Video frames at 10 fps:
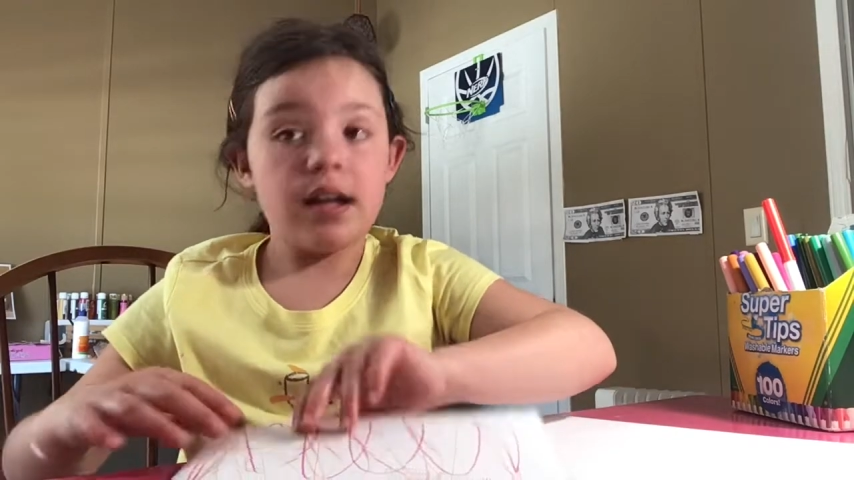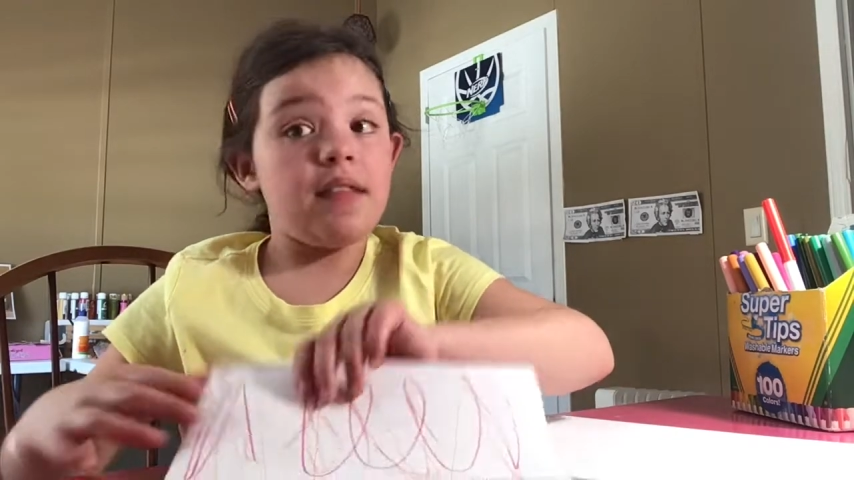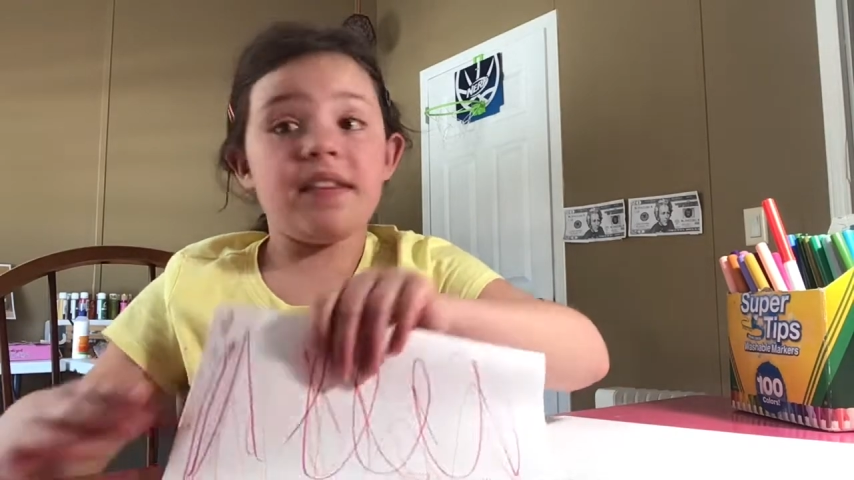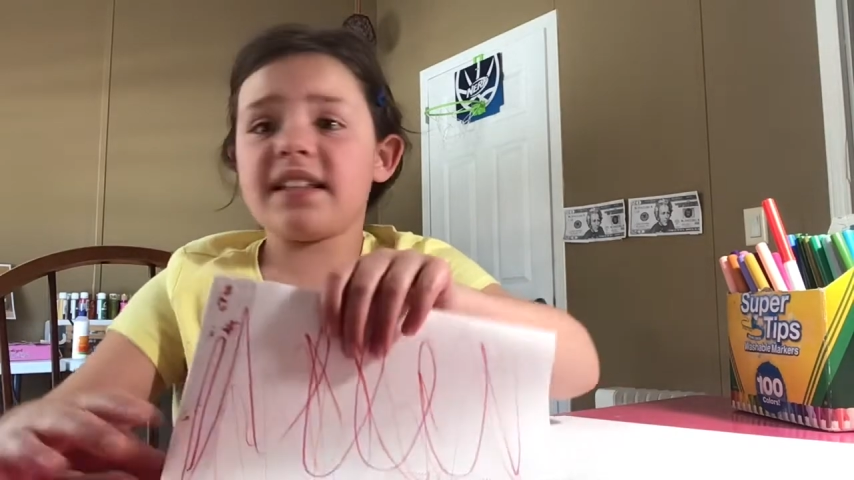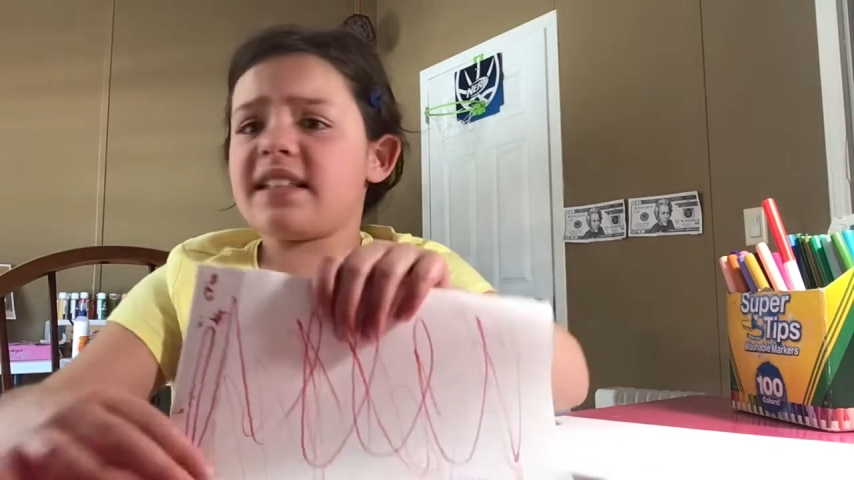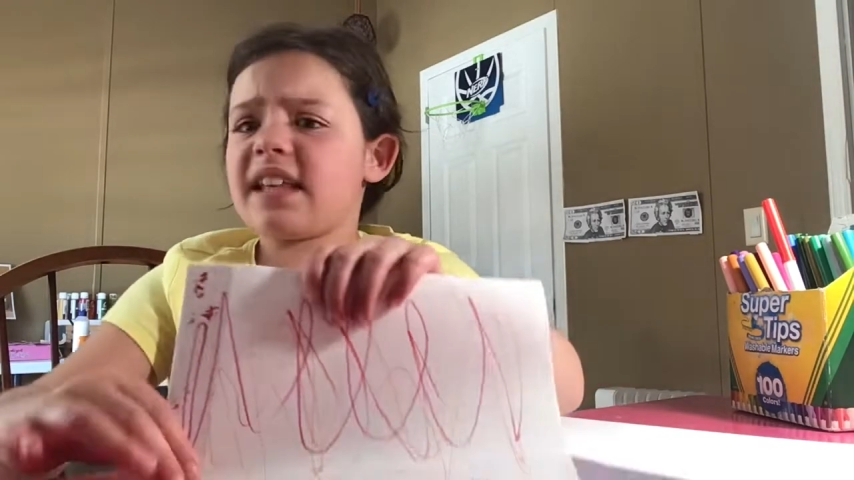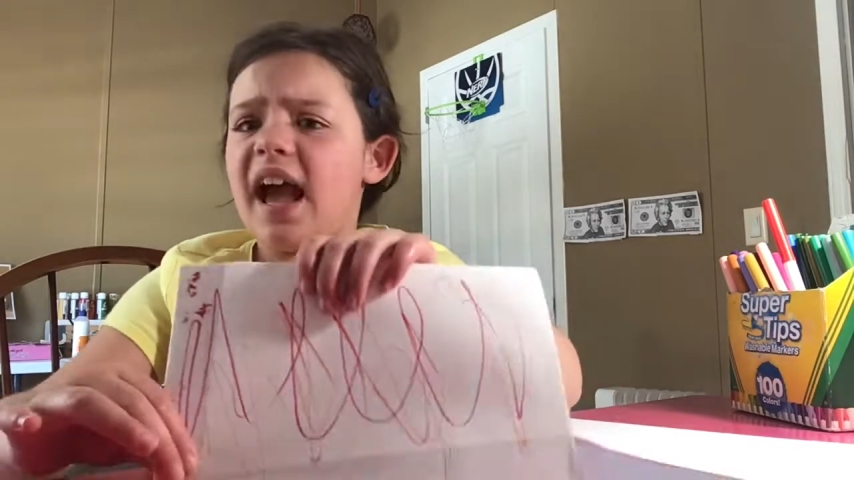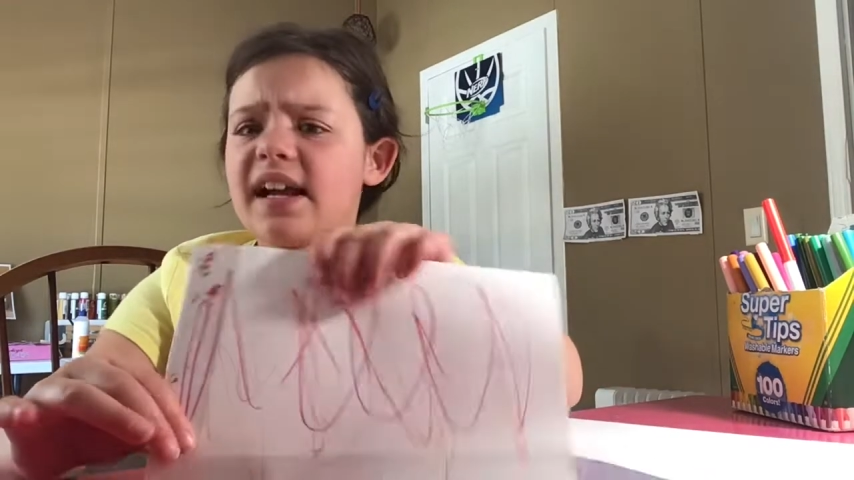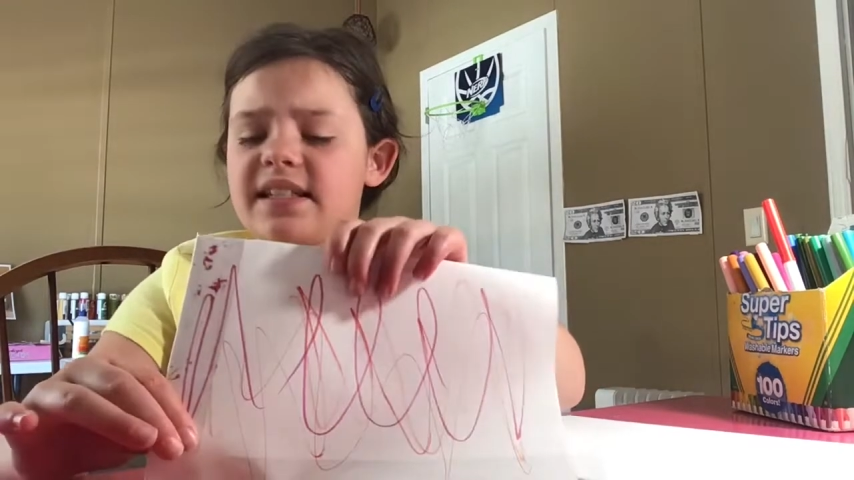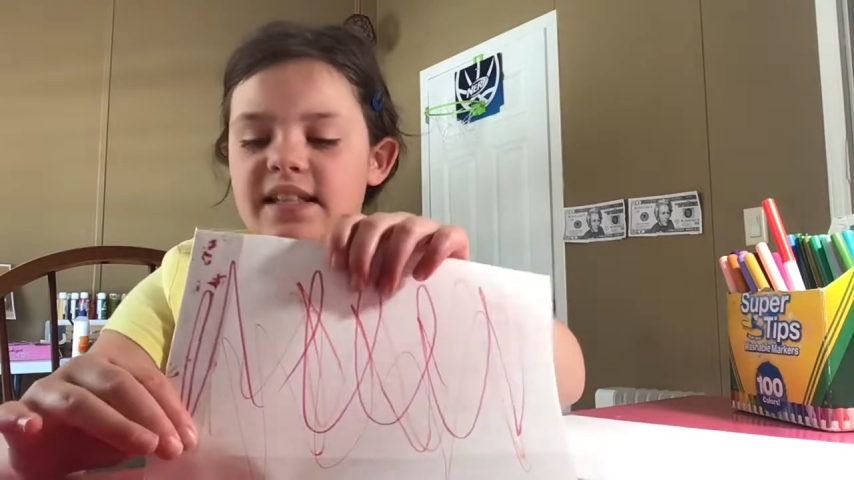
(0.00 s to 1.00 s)
The
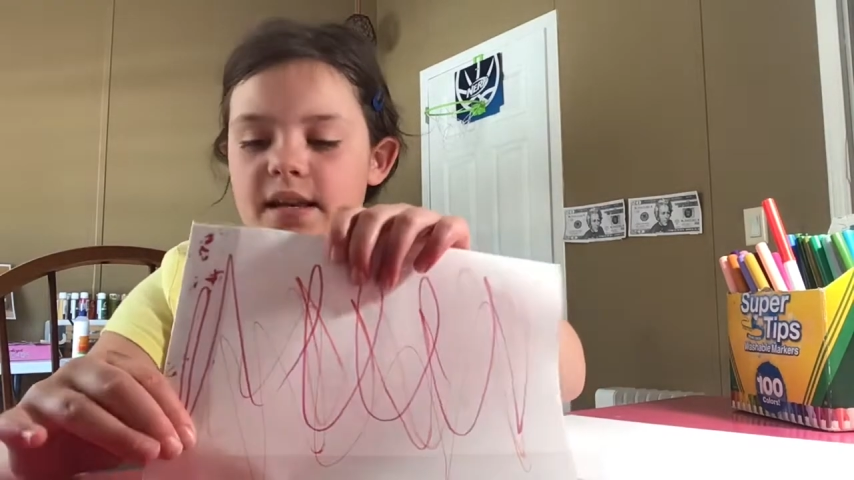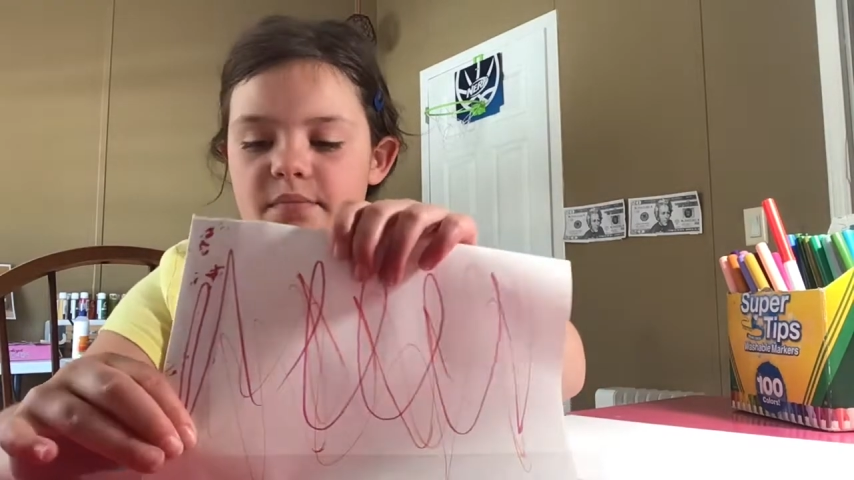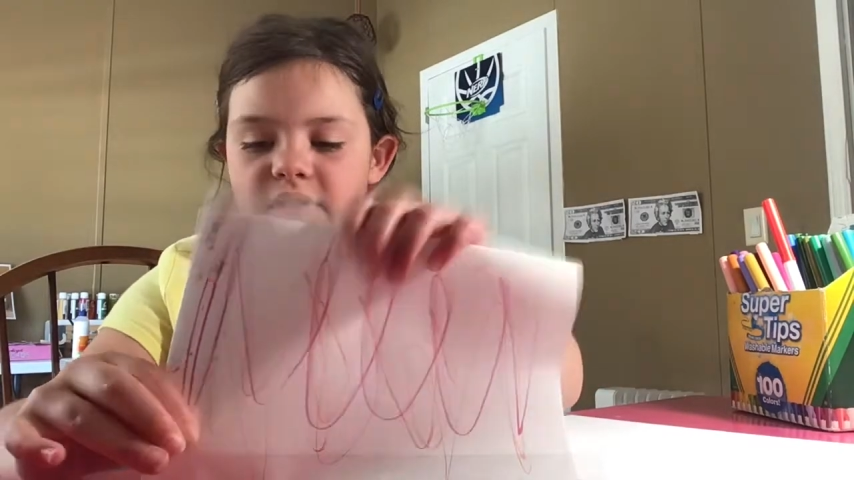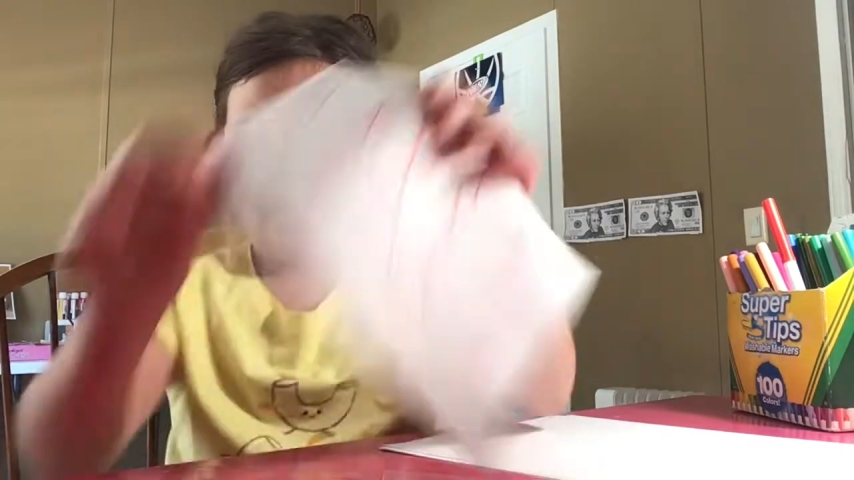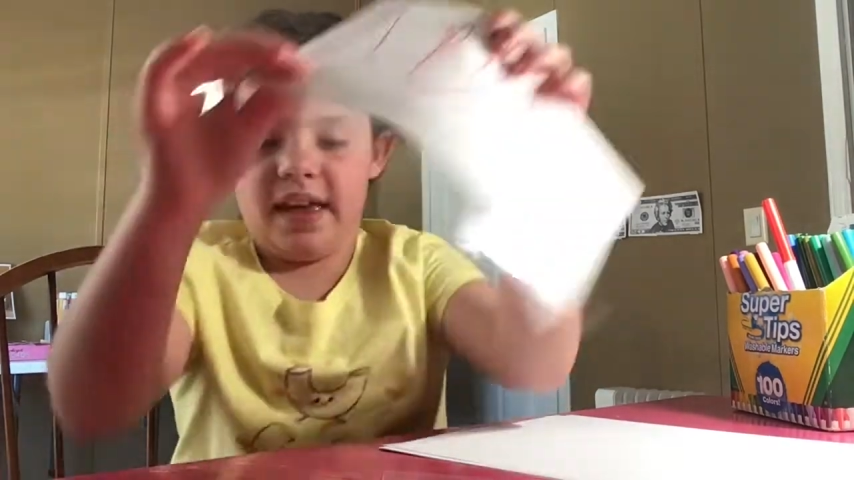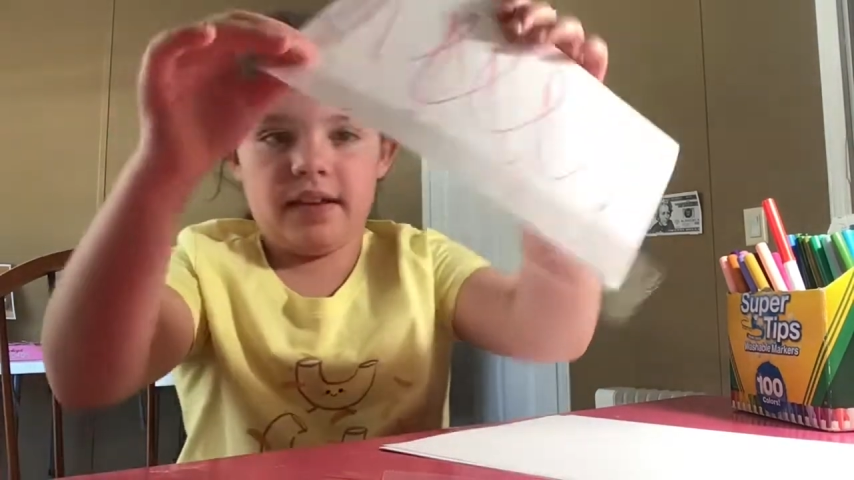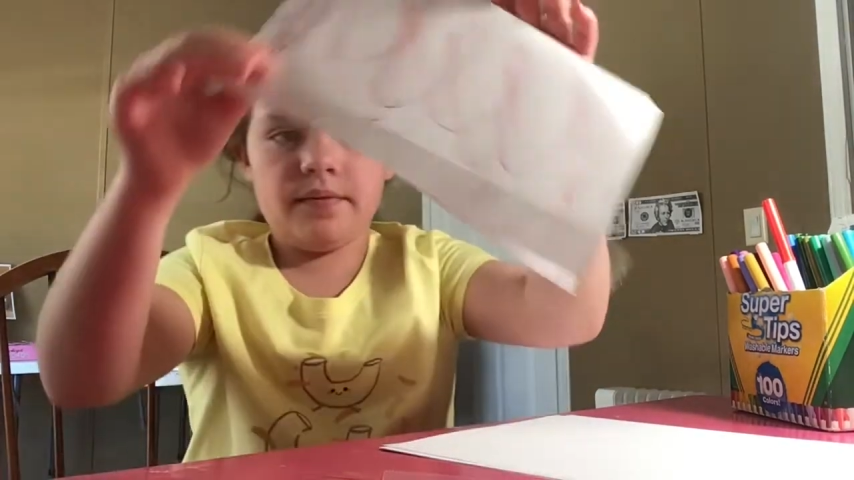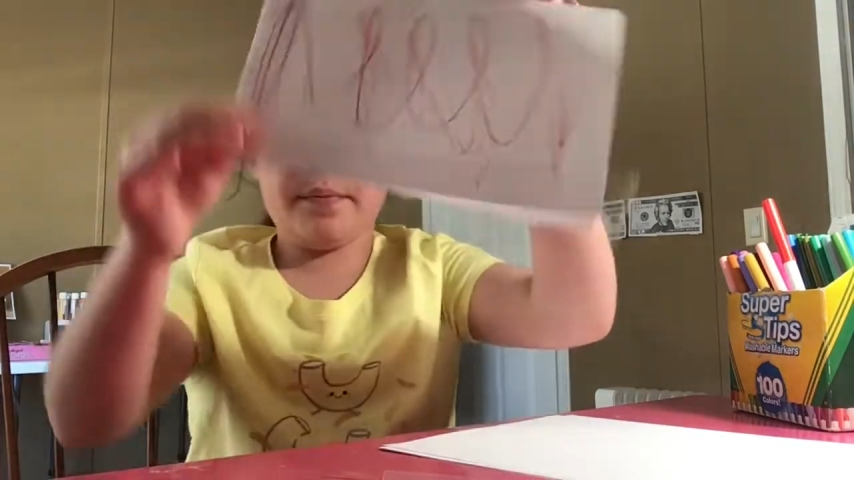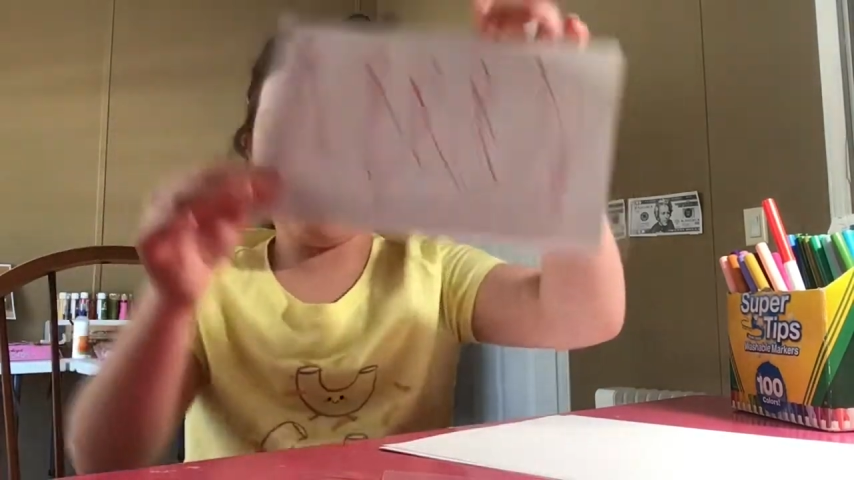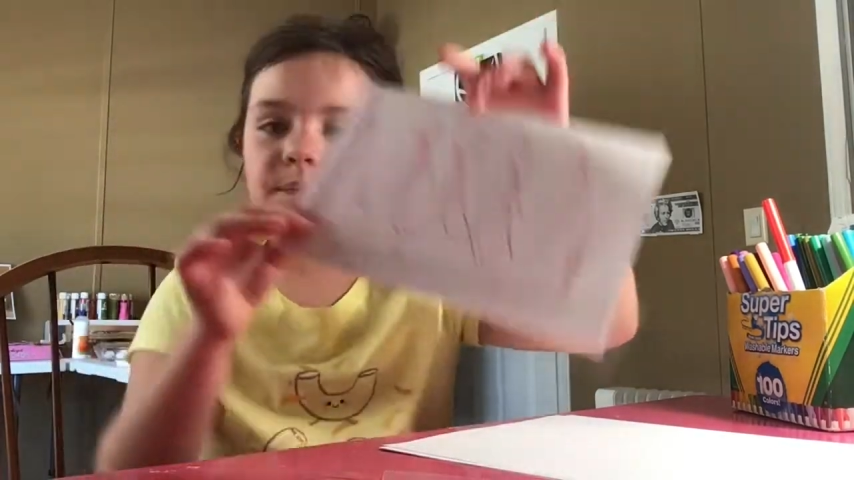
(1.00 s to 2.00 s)
exact same thing.